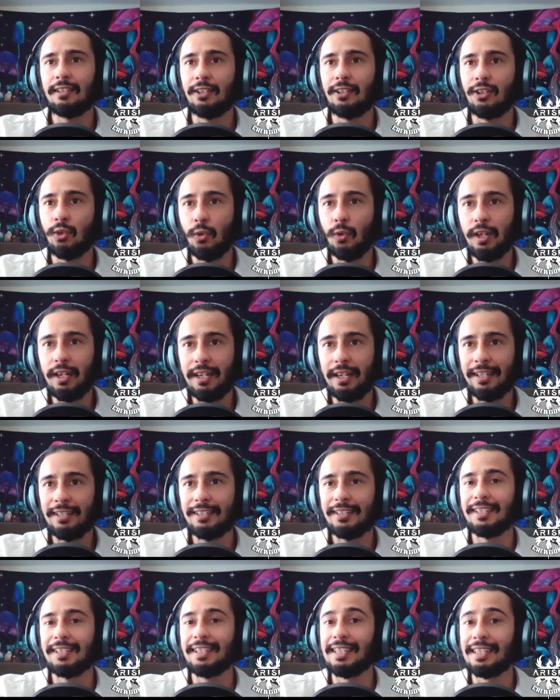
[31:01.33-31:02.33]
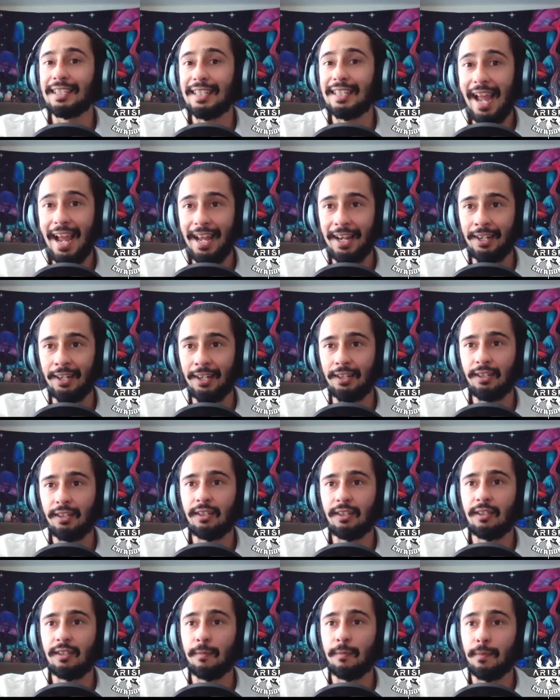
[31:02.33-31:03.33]
the Greek into the Latin,
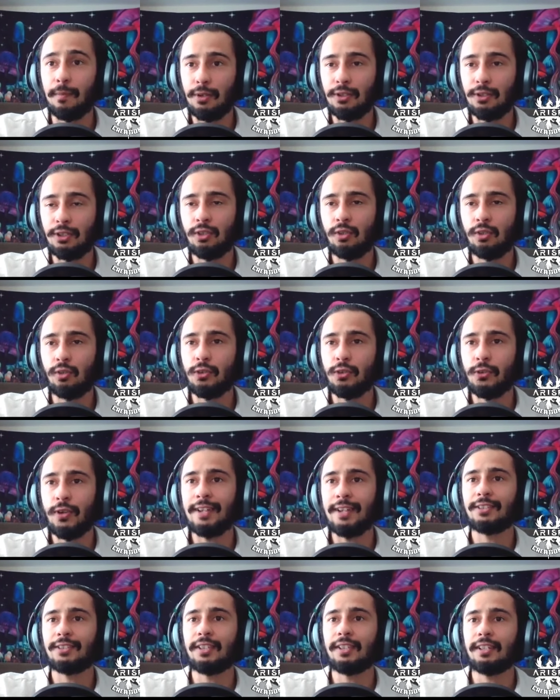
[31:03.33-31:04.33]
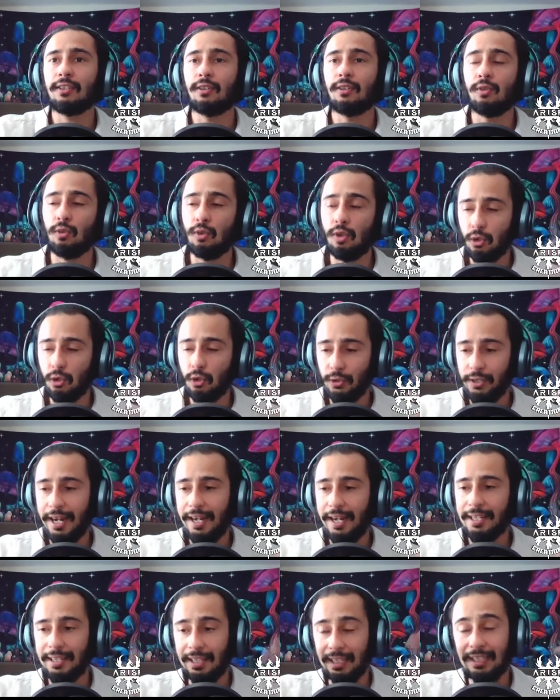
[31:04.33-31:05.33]
the person who translate who
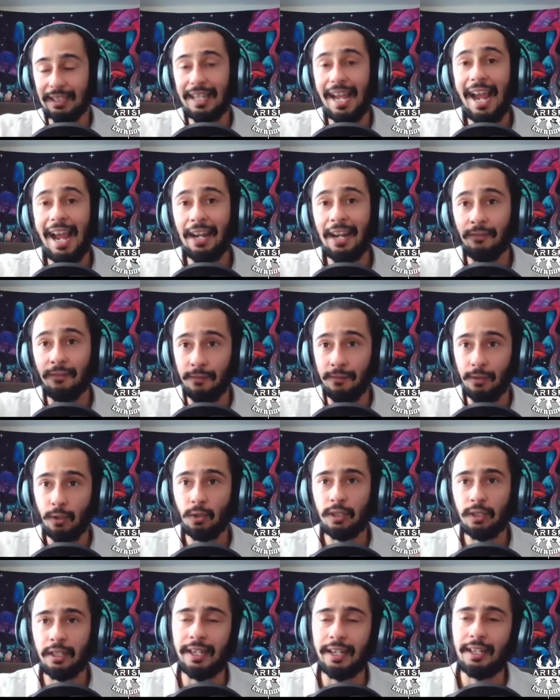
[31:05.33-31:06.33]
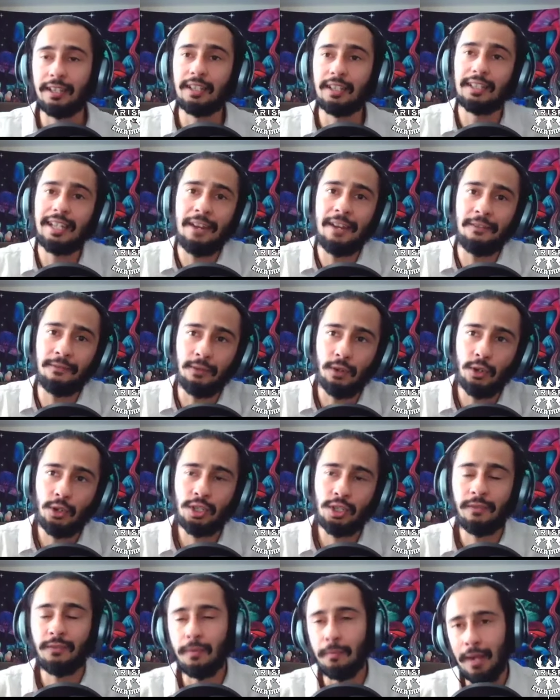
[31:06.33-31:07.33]
created the Latin Vulgate, the Latin
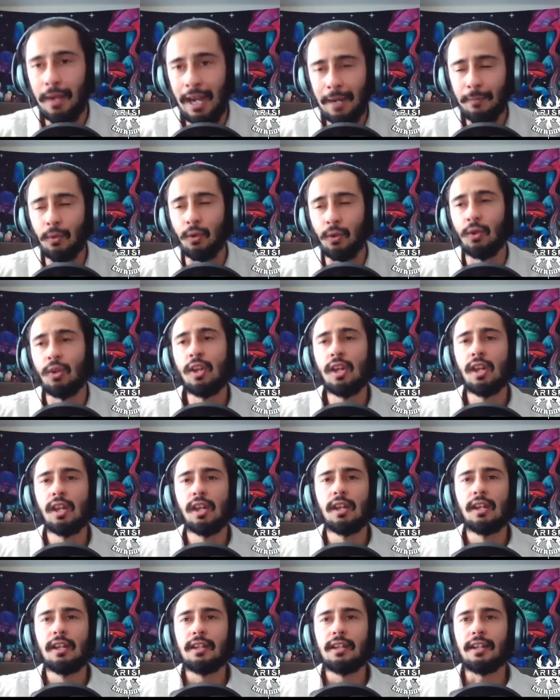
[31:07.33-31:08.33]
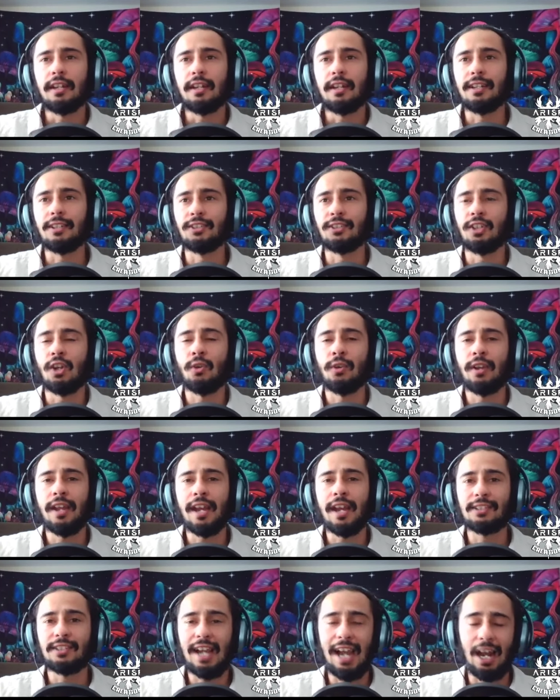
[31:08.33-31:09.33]
version of the Bible, is known
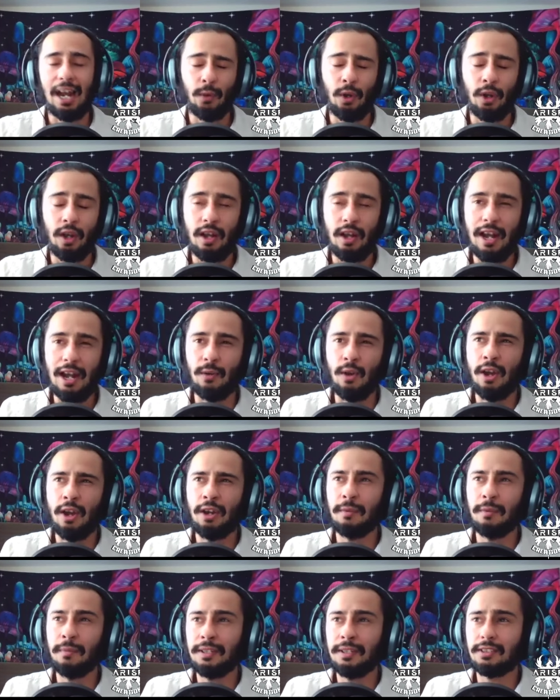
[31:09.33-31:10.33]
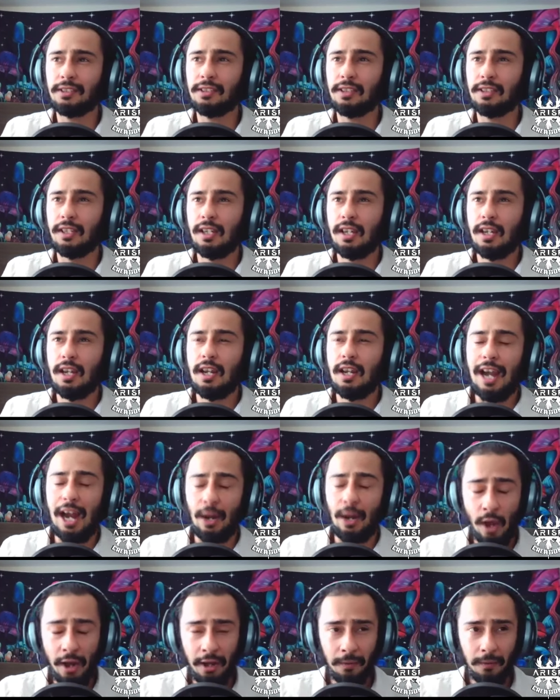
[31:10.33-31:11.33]
as Hieronymus.
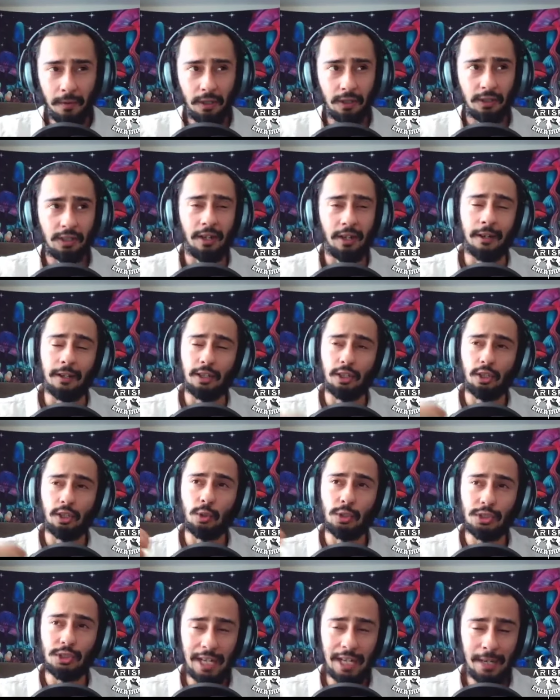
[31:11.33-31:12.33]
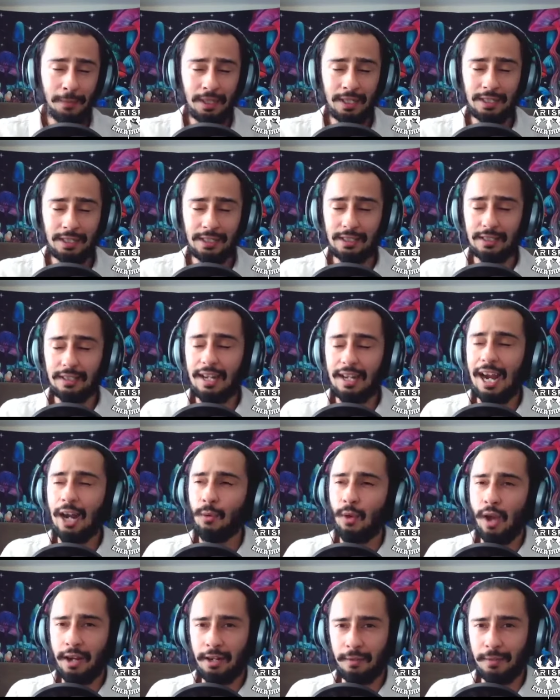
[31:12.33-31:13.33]
Hieronym, sorry, Eusebius
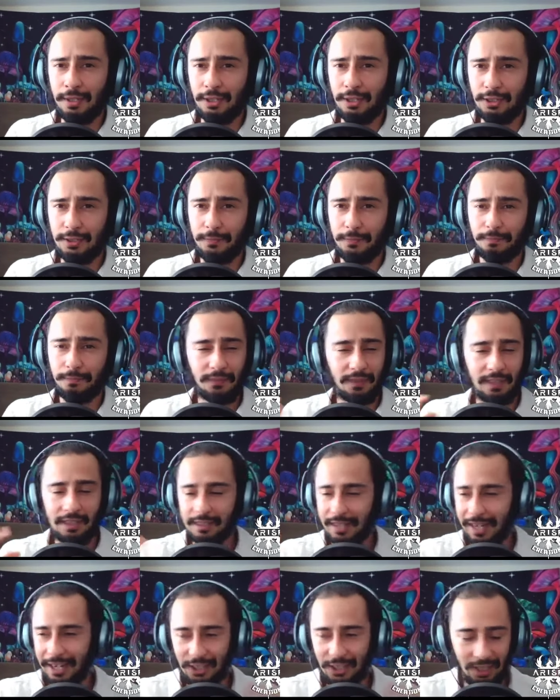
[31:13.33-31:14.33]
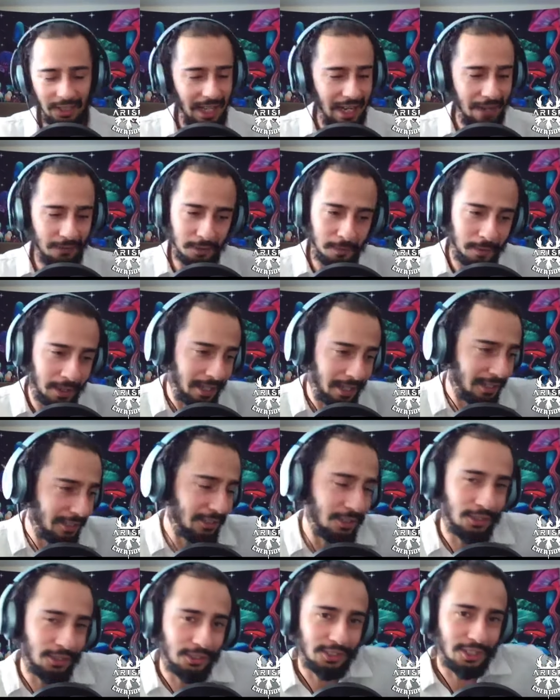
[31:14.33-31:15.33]
Hieronymus. These ancient names, man,
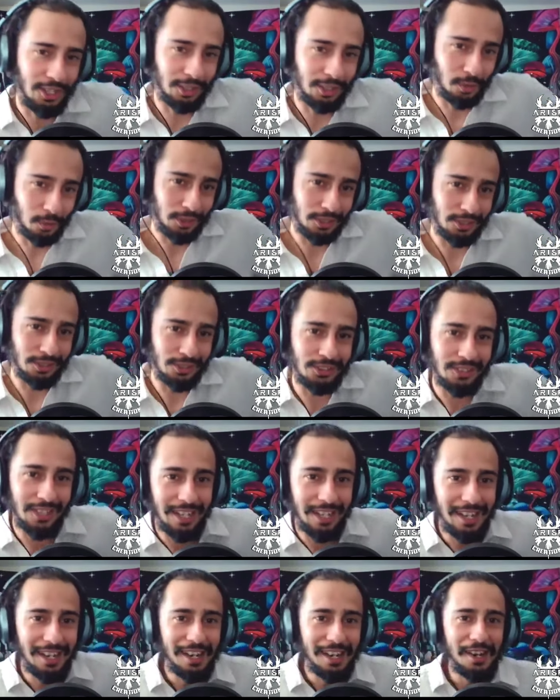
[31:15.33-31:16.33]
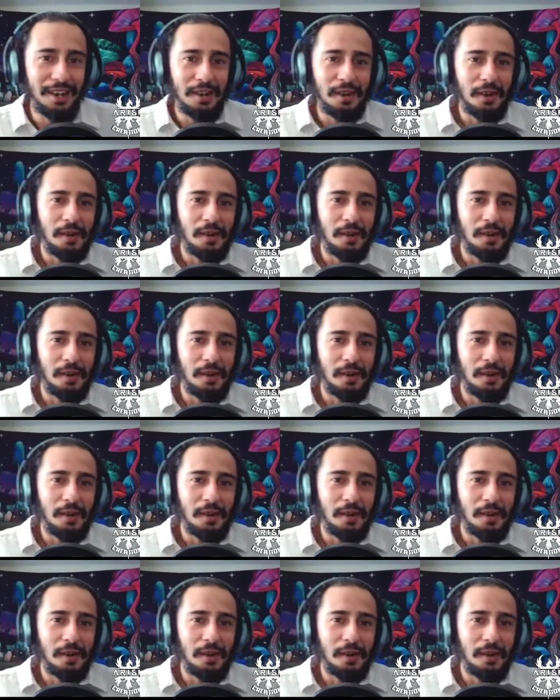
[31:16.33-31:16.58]
it's all tongue twisters. Well, you